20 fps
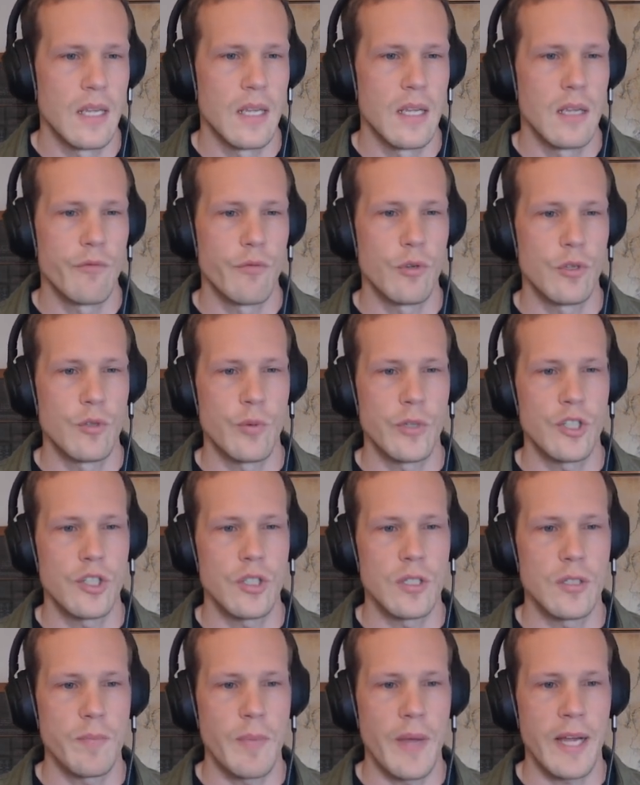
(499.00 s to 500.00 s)
If we switch
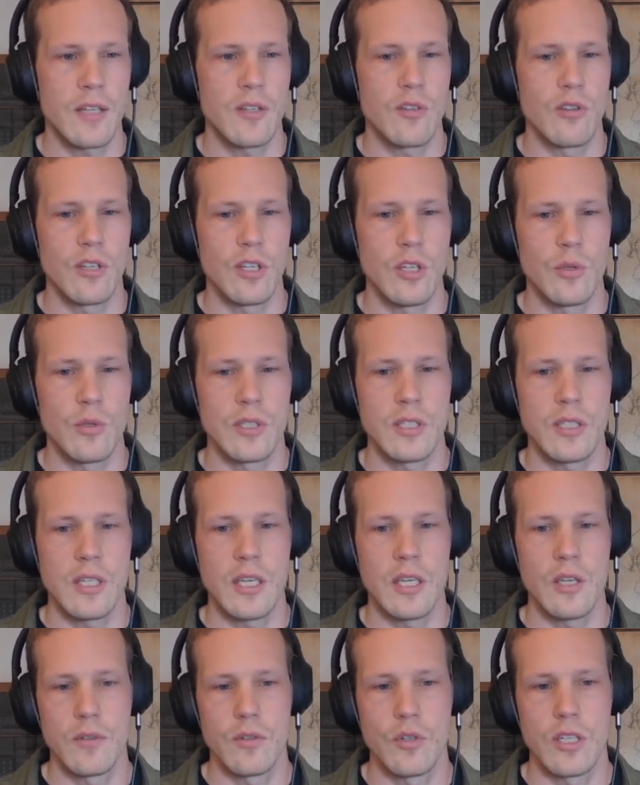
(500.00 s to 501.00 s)
this back to the USD,
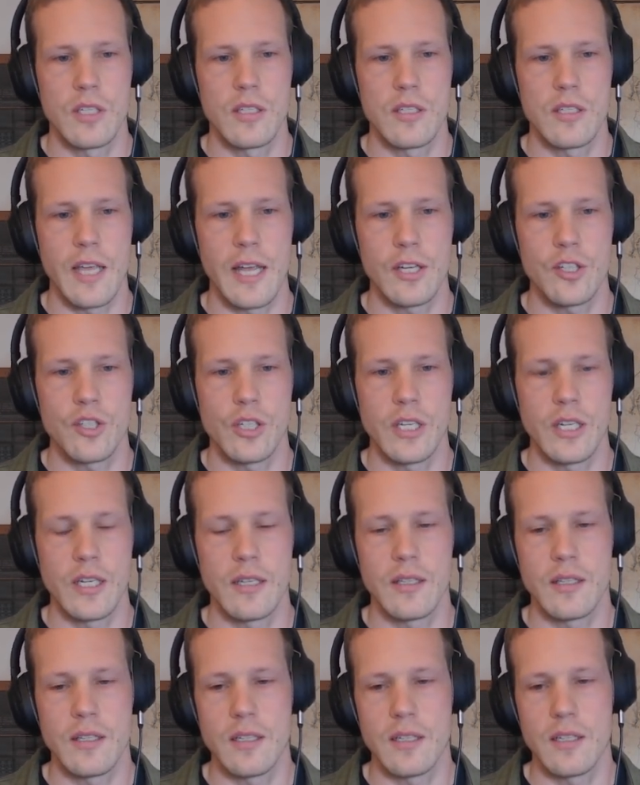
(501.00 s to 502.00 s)
you can see
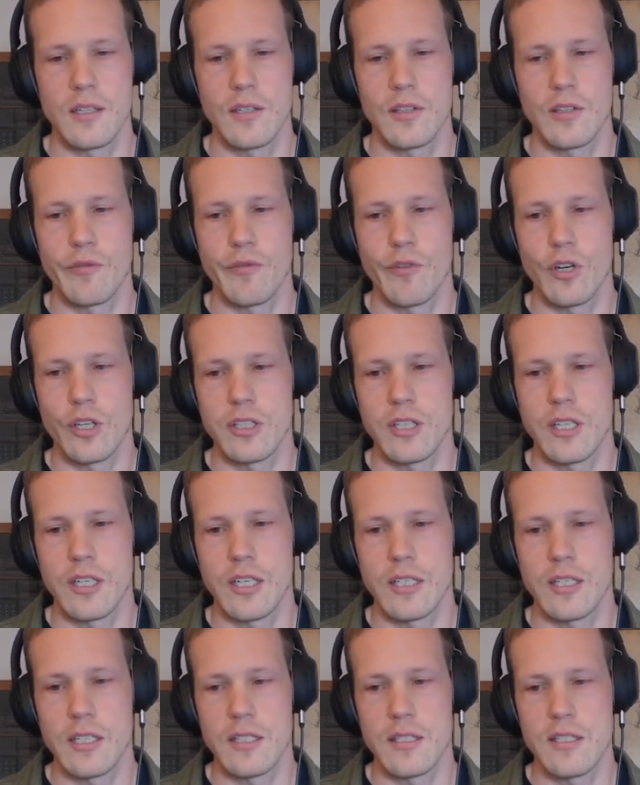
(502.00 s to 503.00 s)
actually the
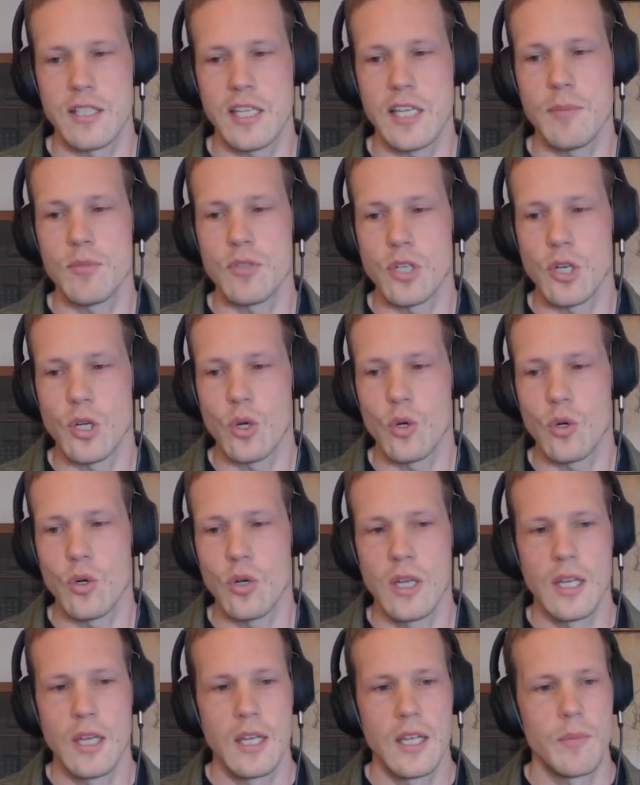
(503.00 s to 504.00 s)
volatility seems
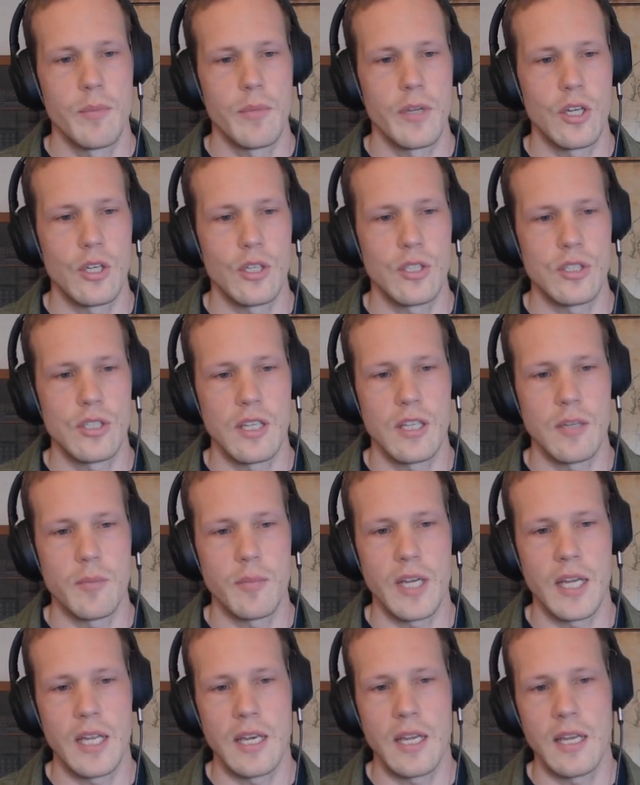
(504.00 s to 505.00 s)
low because in the
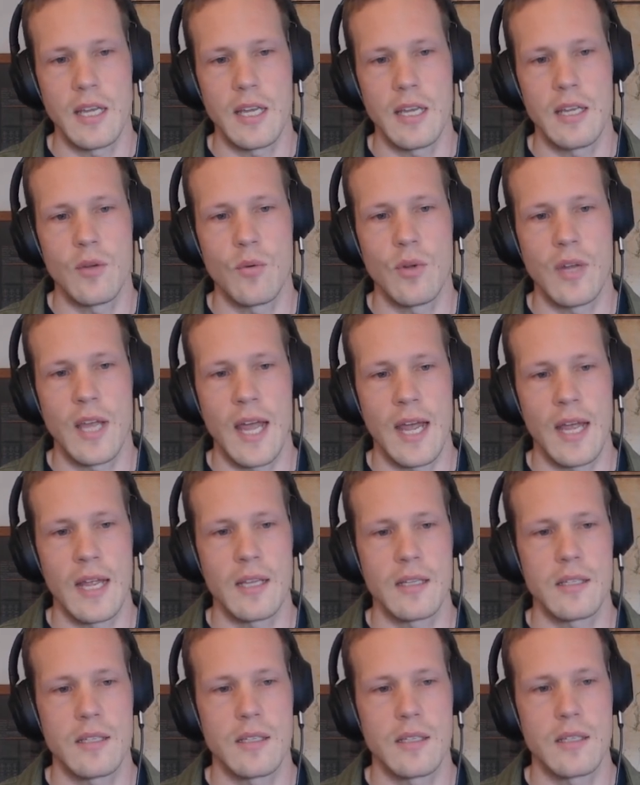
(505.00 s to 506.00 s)
beginning here we
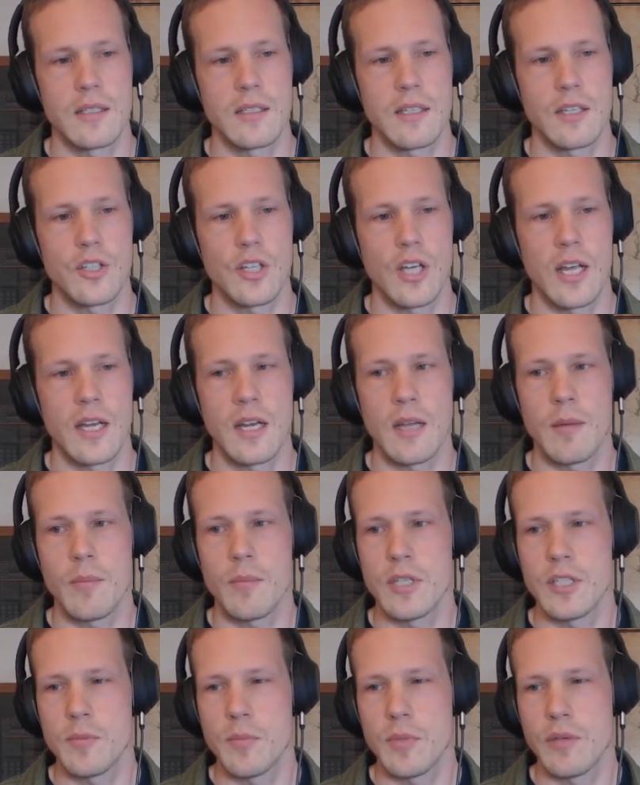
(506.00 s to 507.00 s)
had such high
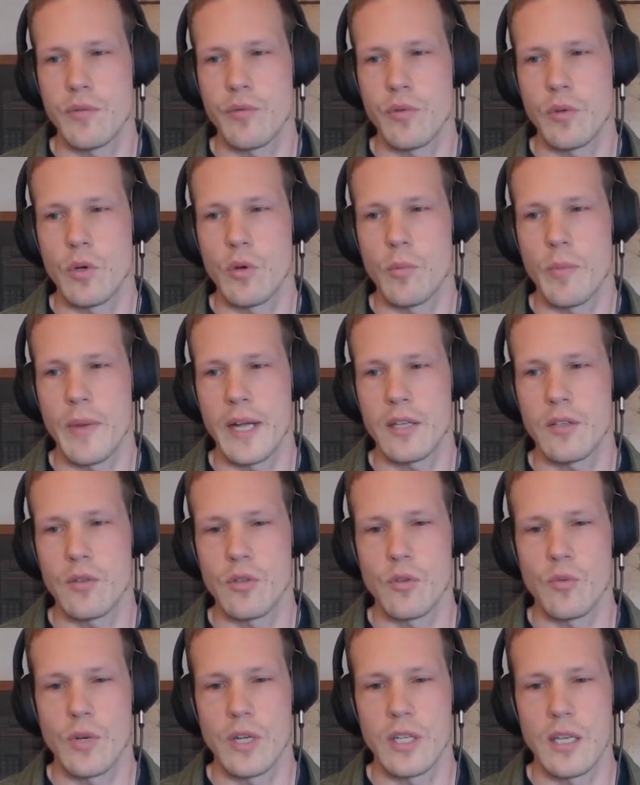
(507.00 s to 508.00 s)
numbers. But if we go back to
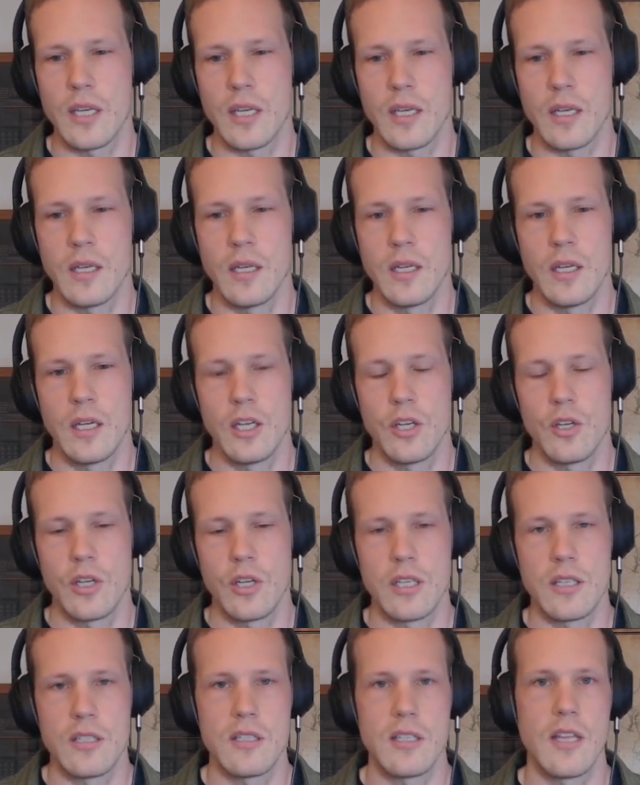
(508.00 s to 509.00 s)
the 1 year, you
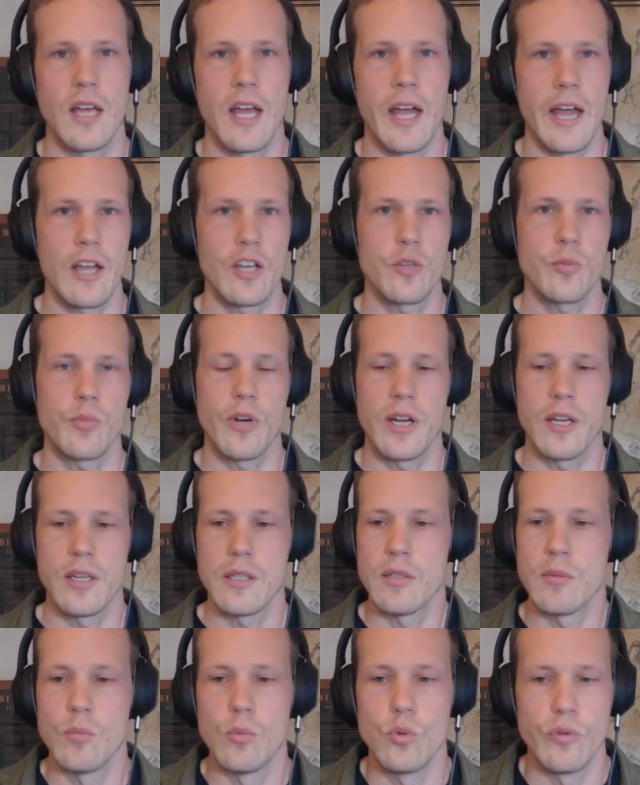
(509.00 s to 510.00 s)
can see the hash
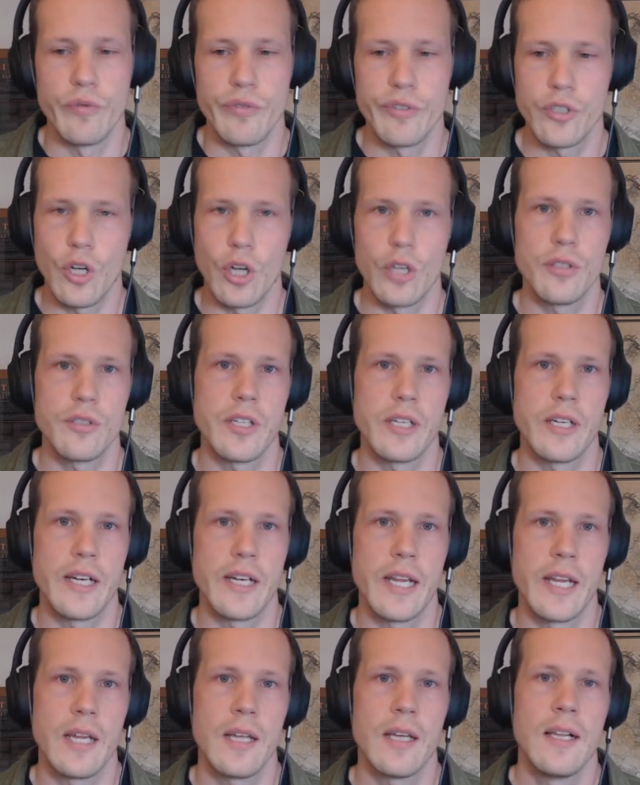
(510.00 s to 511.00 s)
price moves
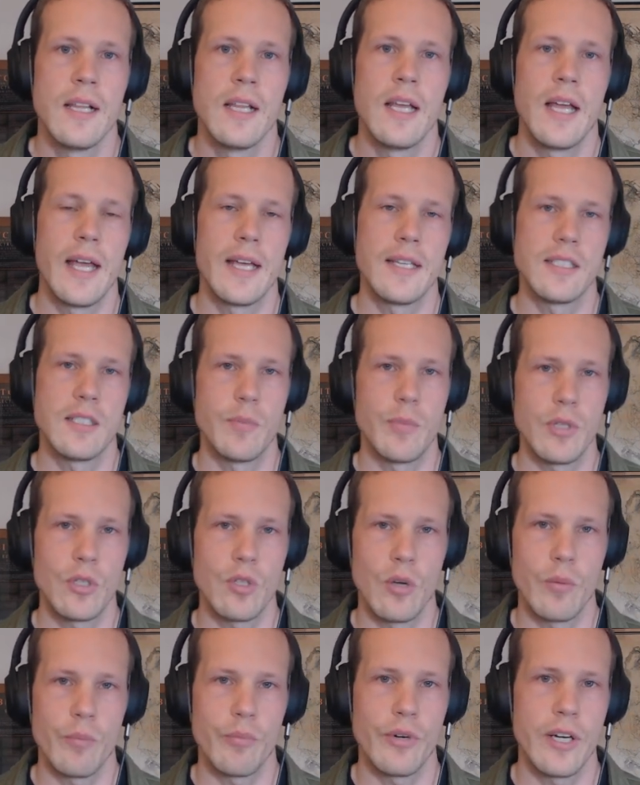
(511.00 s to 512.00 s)
constantly as the
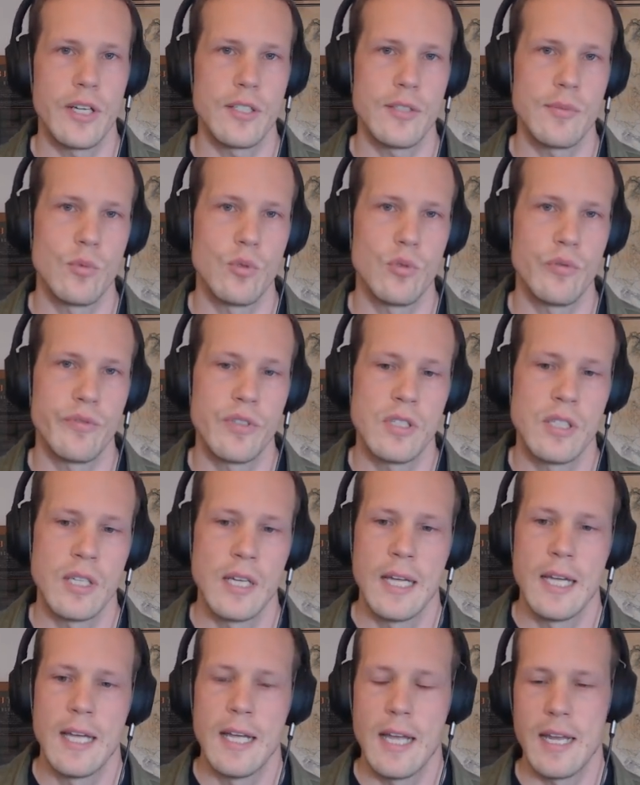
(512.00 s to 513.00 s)
Bitcoin price moves.
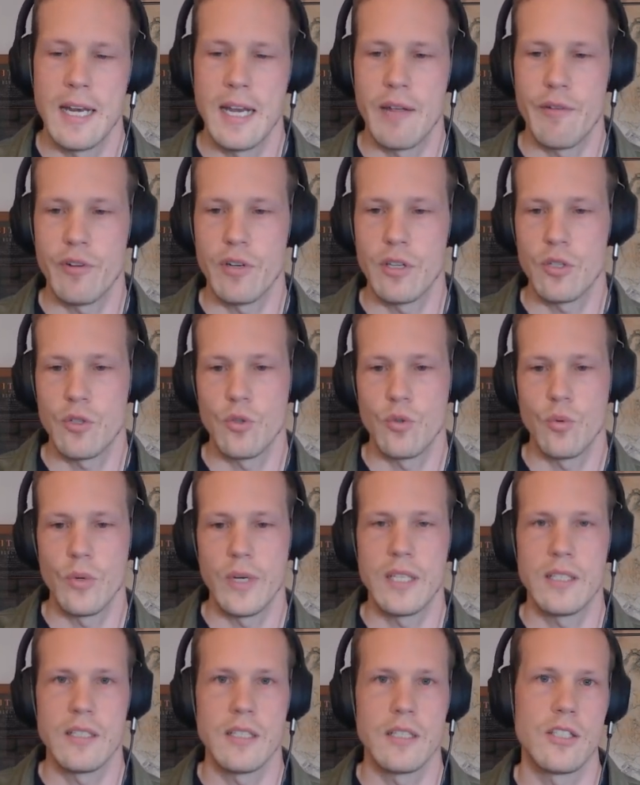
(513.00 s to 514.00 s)
And every 2
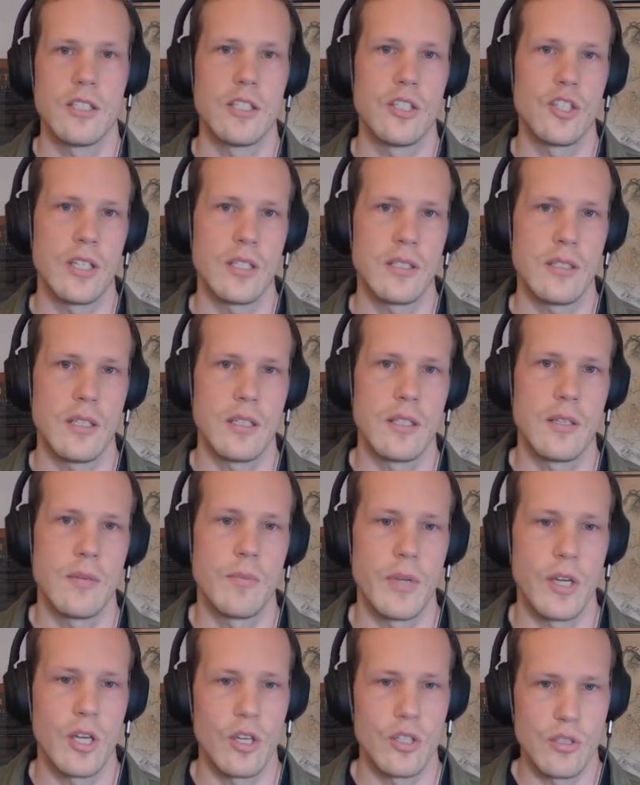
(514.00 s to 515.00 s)
weeks it's adjusted
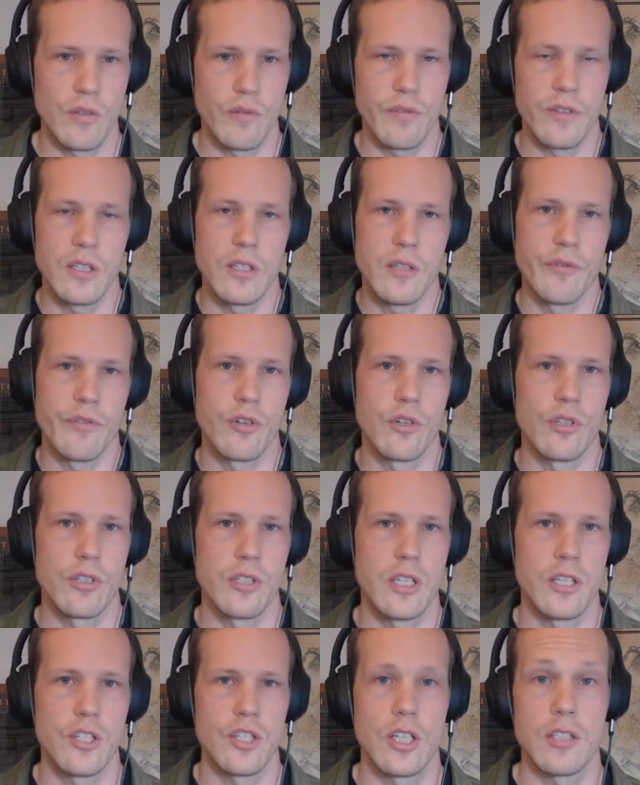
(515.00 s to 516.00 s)
because of the
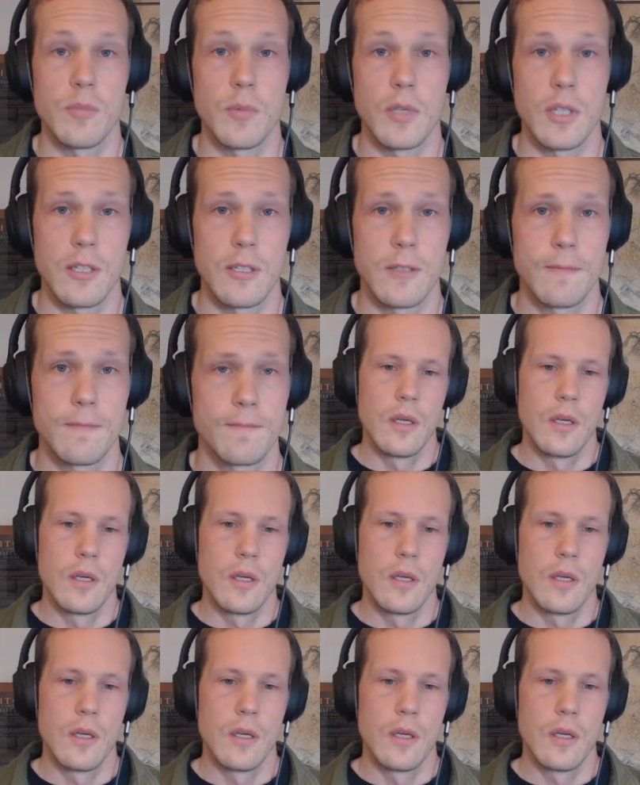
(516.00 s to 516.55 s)
difficulty adjustment.